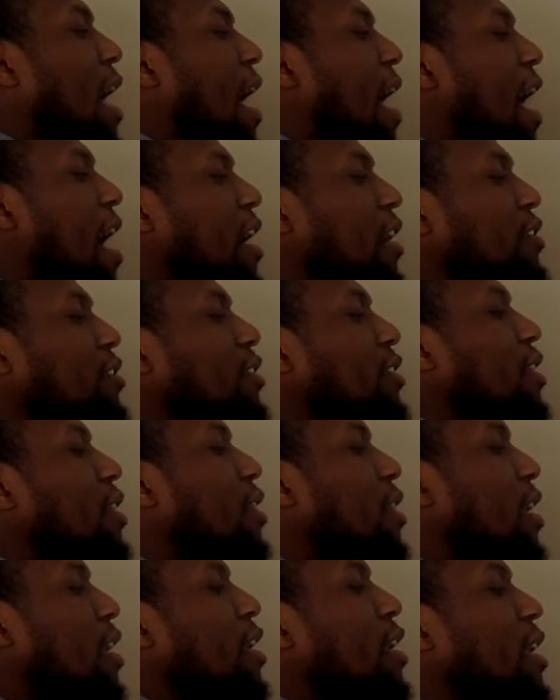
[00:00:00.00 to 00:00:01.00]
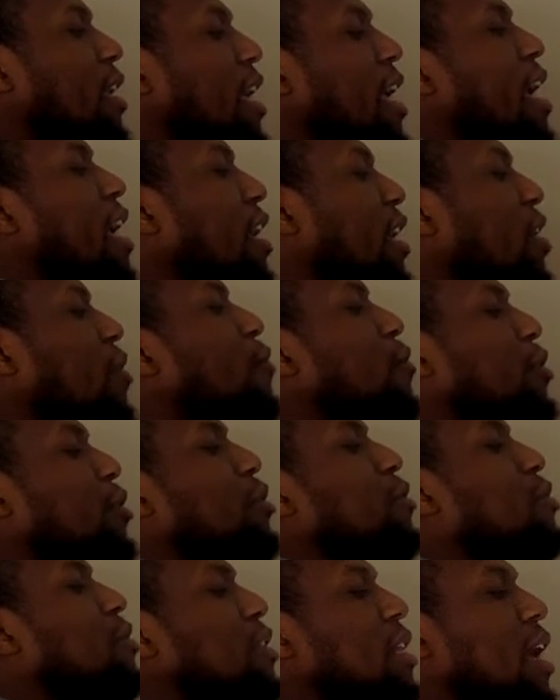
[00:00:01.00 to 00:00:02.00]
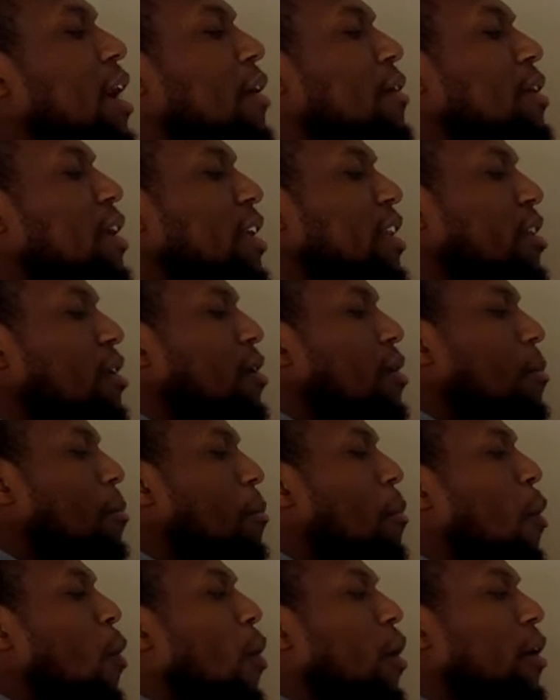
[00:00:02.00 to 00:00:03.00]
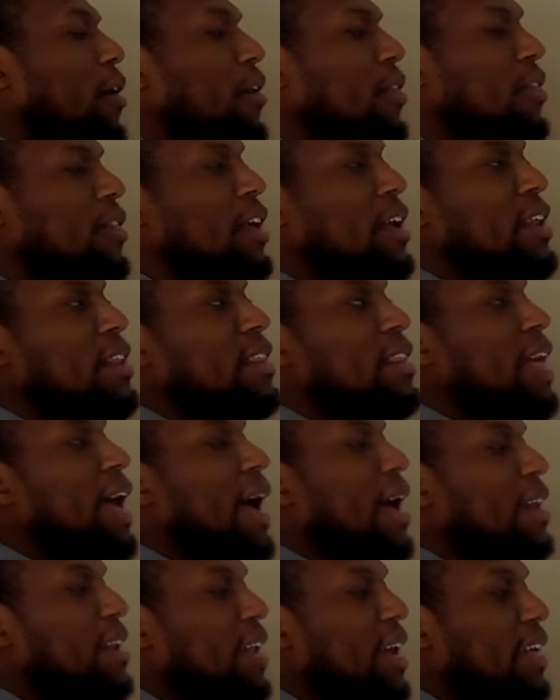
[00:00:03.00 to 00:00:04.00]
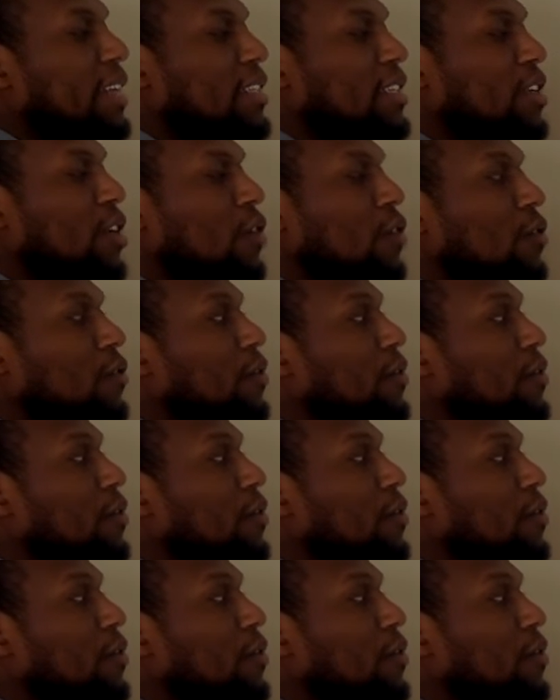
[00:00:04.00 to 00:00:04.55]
And I actually think it can't get reduced down any more than that, 19 over